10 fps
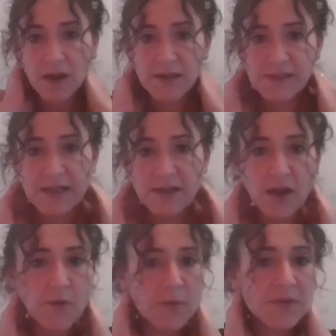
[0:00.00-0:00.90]
I'd say
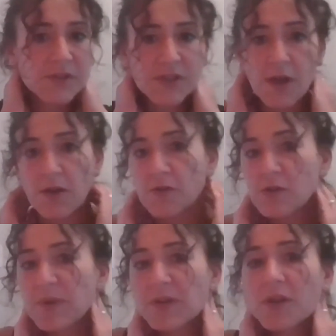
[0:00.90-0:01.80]
go with the
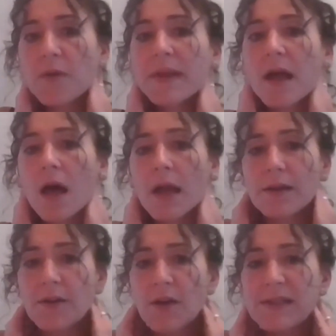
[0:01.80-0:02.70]
circles, but going in
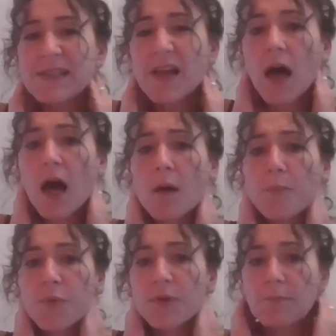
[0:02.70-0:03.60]
a nice
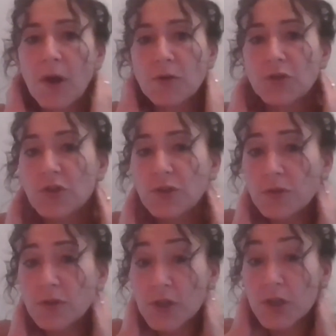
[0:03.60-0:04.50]
upward
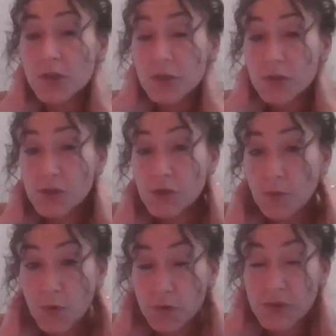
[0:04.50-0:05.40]
motion
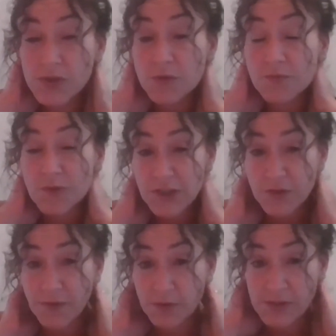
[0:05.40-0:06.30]
towards the ridge
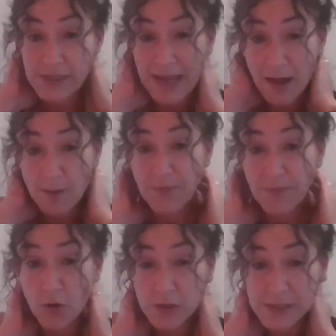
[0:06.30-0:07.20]
of your scalp,
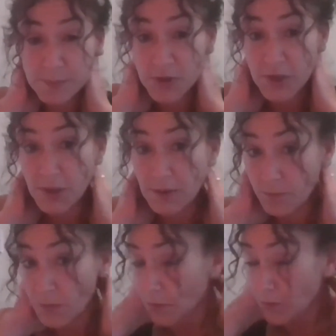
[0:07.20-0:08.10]
the occiput,
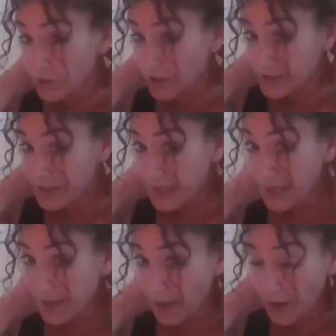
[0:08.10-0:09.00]
which is
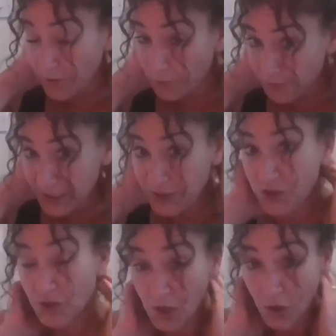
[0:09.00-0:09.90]
the
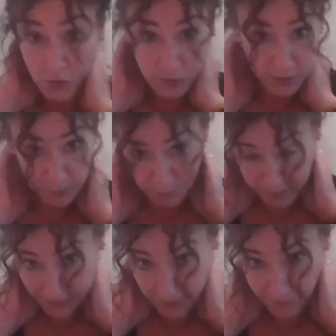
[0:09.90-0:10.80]
ridge along the
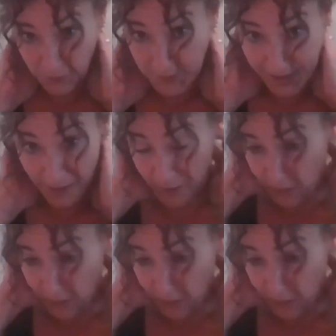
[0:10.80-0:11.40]
back of your neck